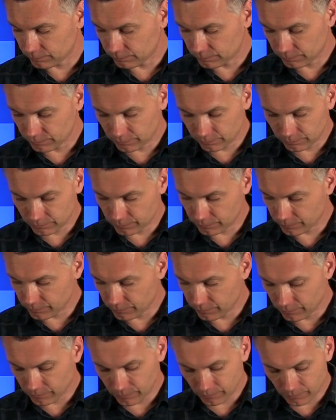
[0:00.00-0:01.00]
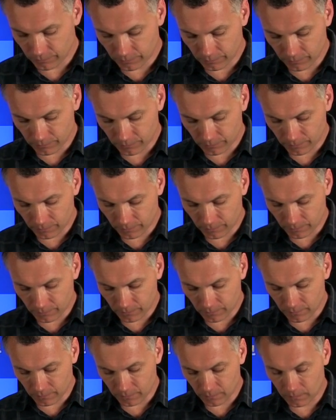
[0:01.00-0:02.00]

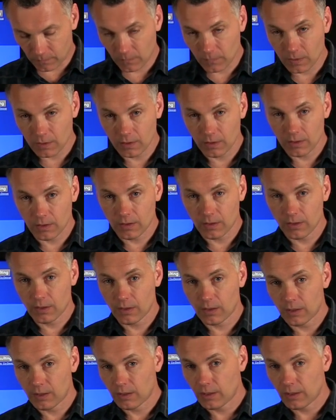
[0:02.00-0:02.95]
(silence)